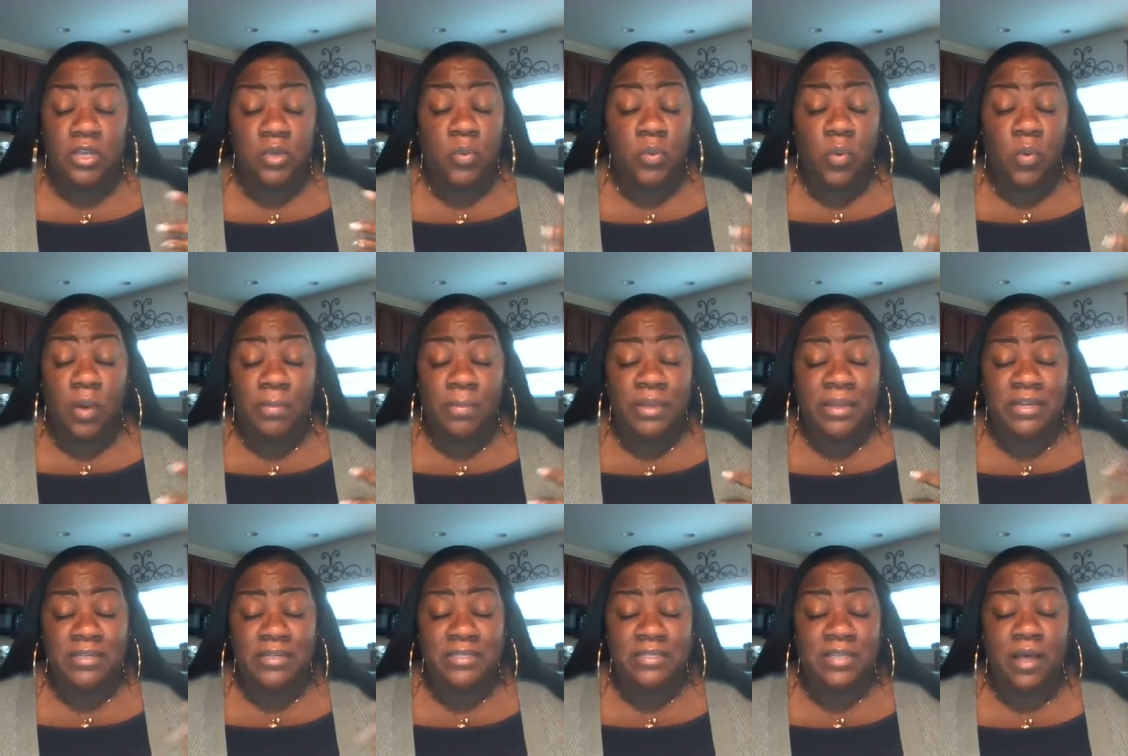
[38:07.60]
You want
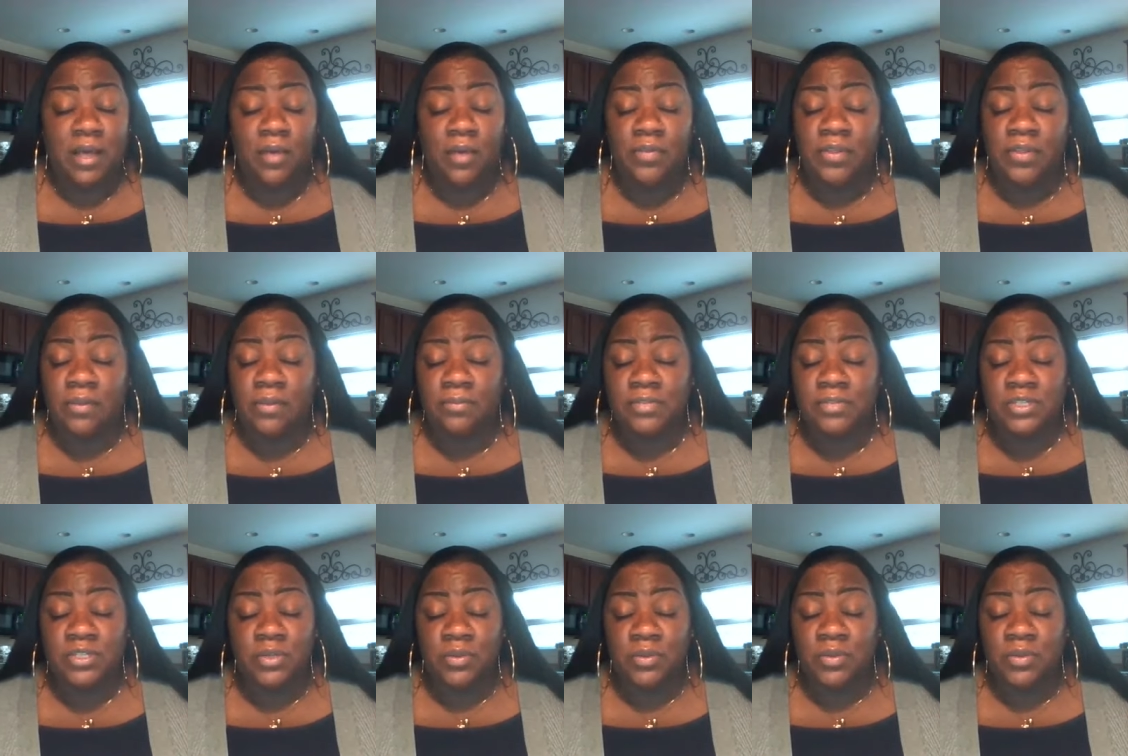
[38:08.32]
me to tell
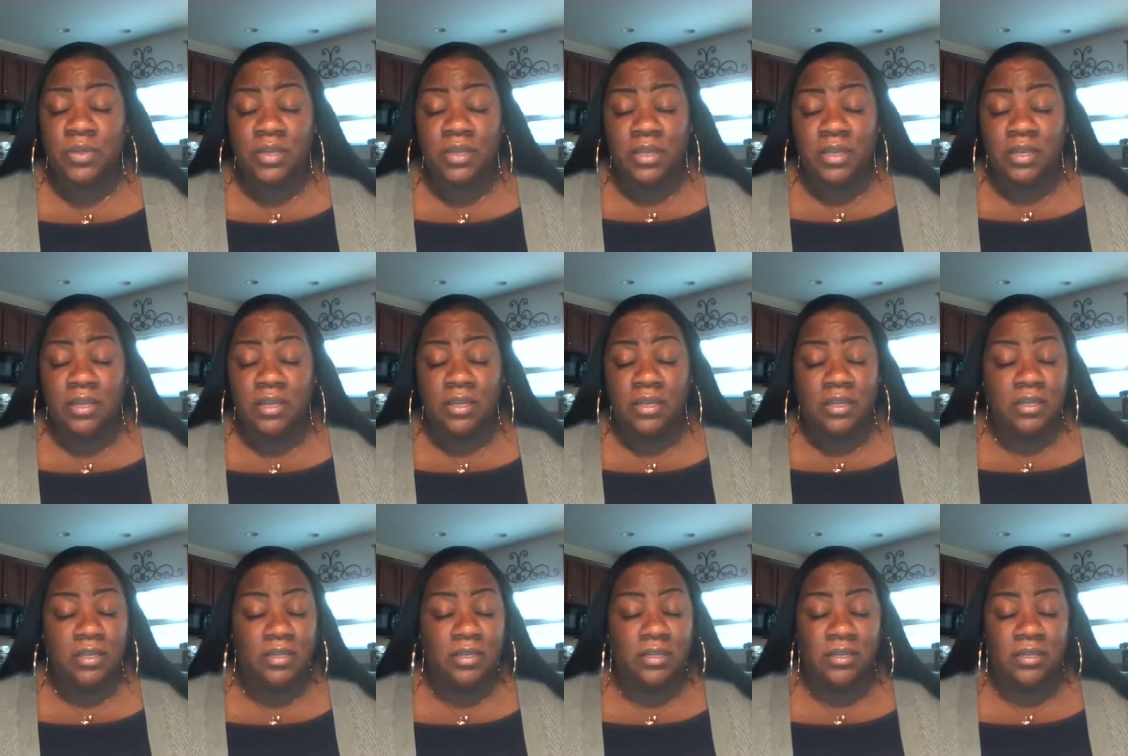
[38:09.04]
them to
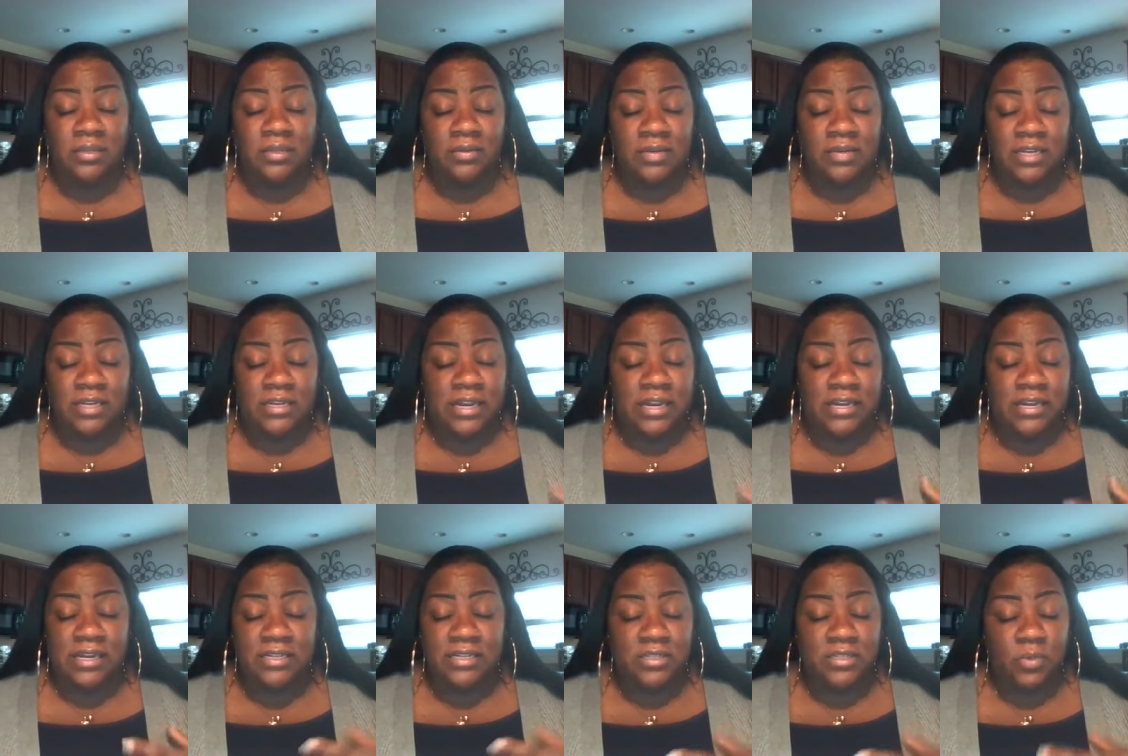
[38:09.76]
that
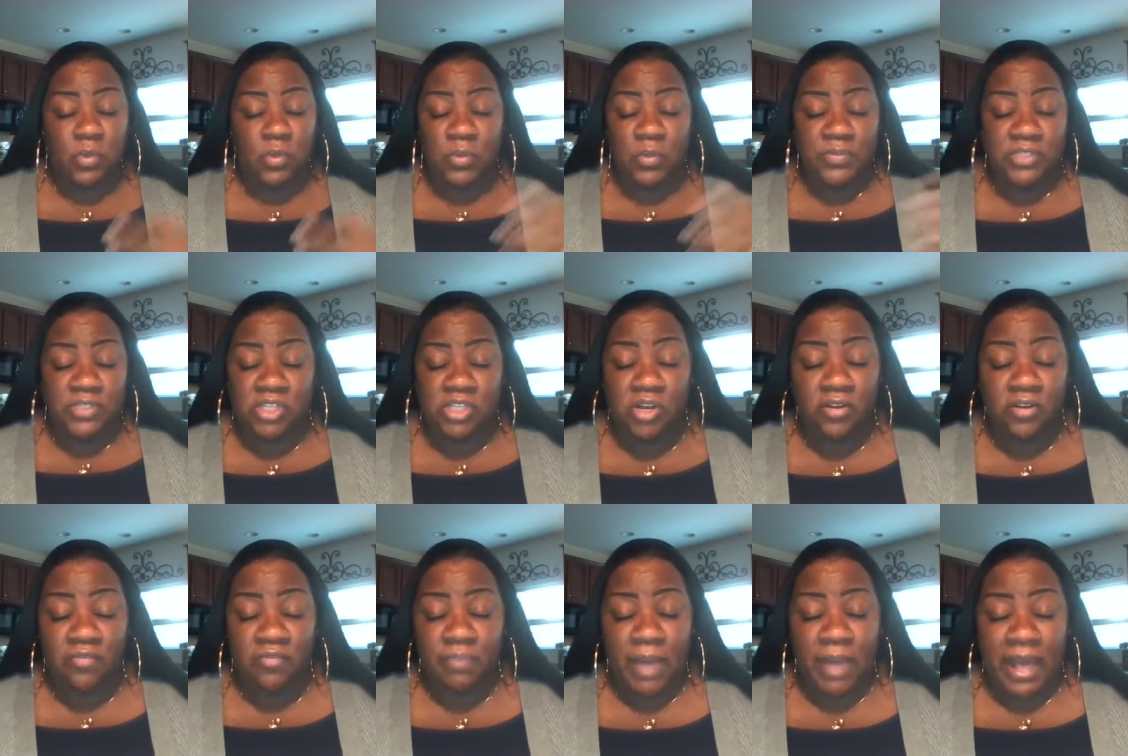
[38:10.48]
they need to
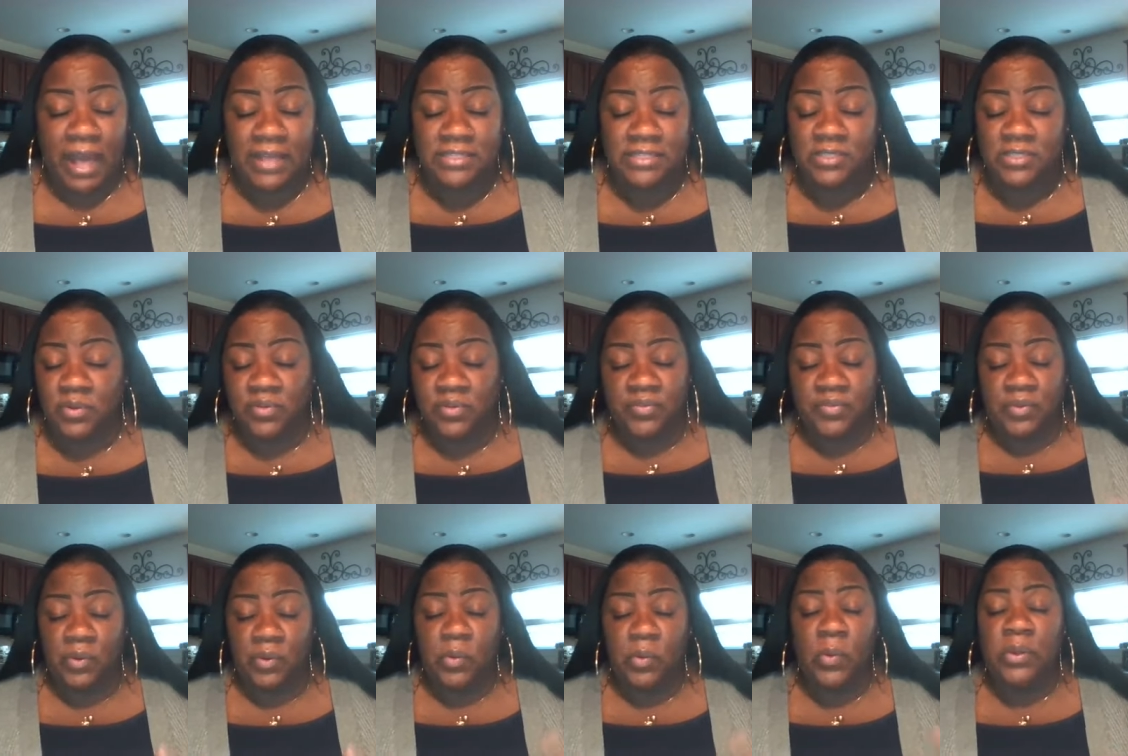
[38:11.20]
observe
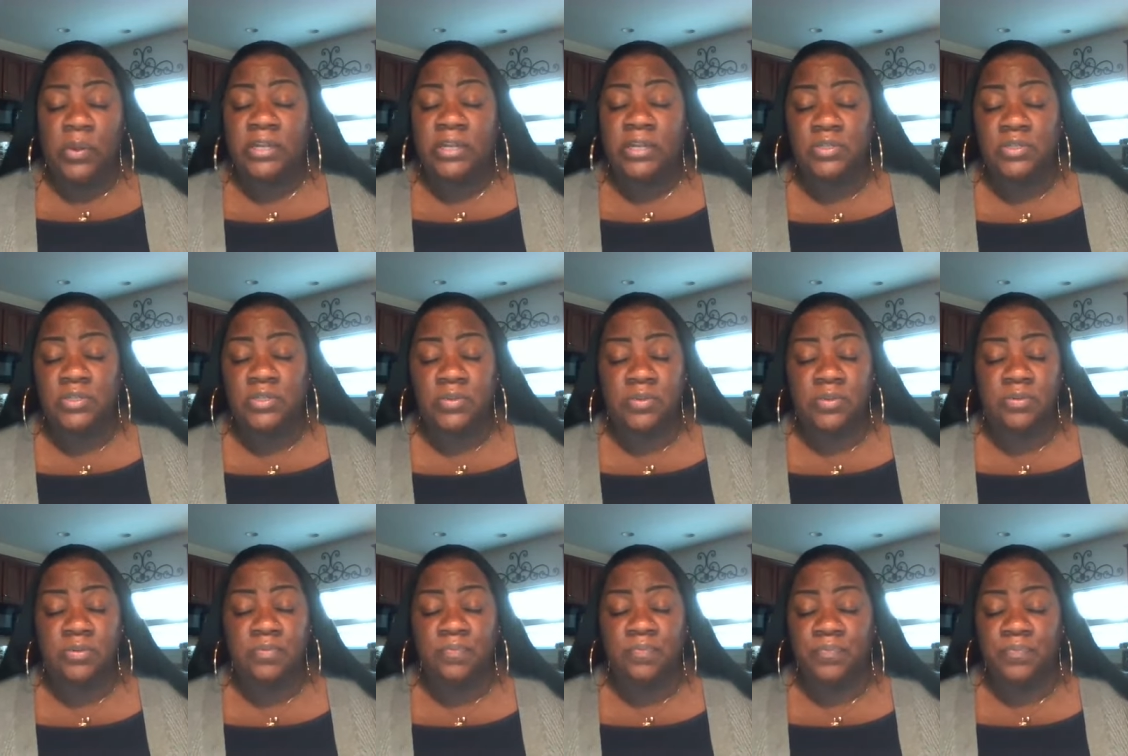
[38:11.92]
Passover according
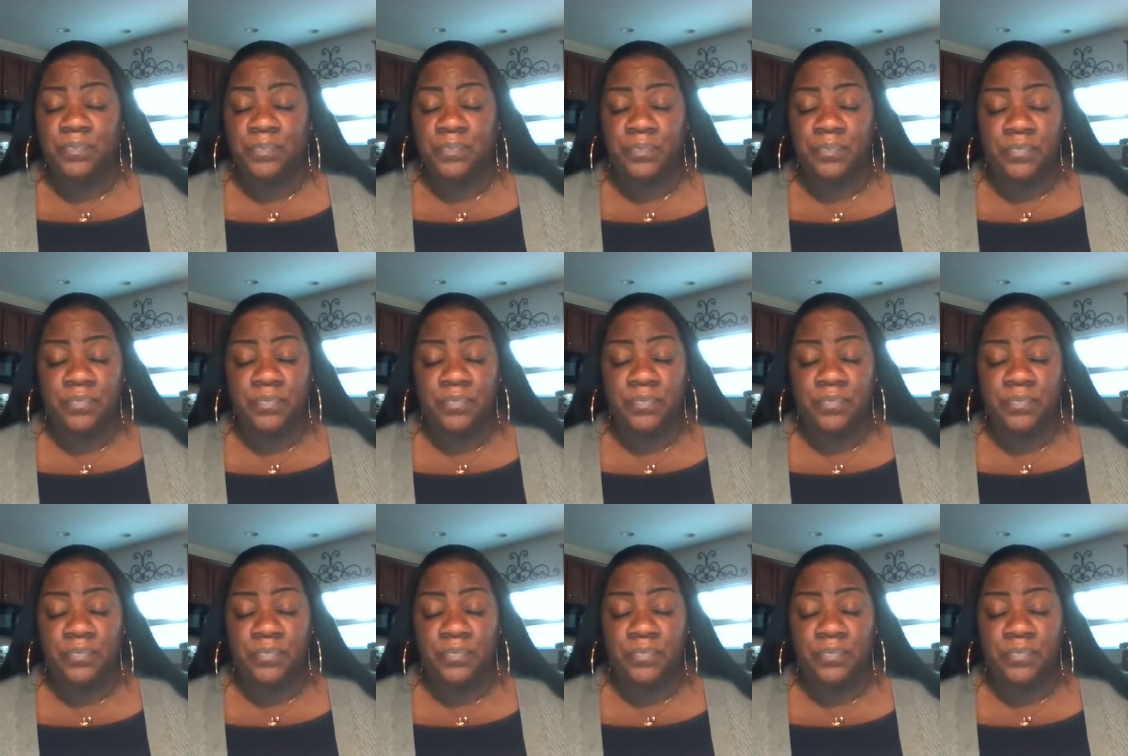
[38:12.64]
to